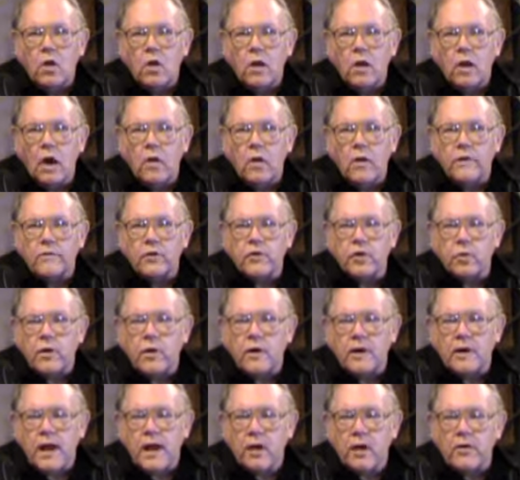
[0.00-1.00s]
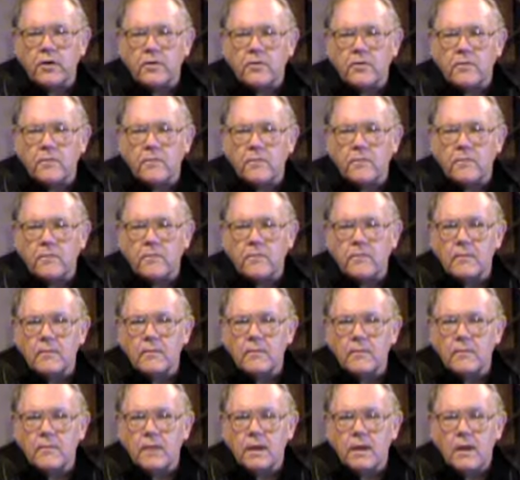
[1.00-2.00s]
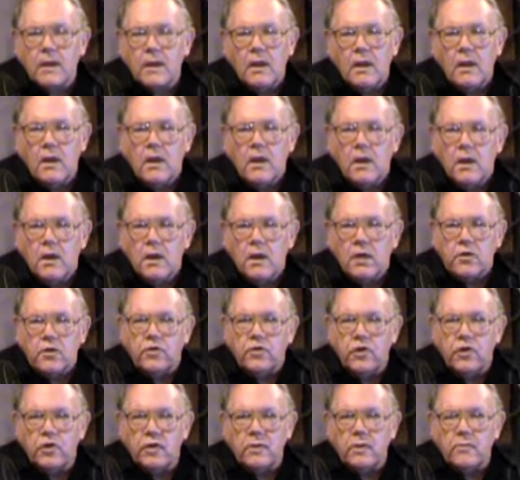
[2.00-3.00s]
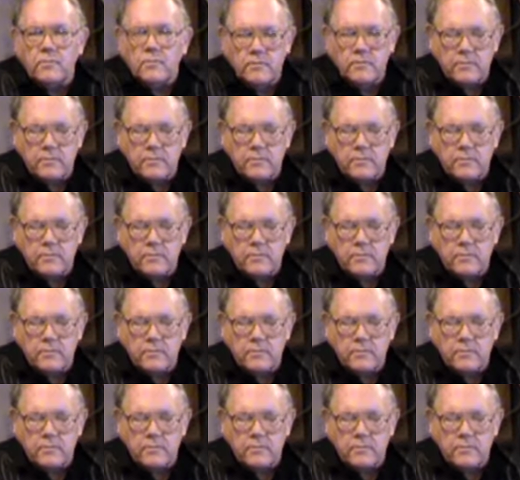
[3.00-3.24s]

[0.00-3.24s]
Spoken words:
however you want to count it, till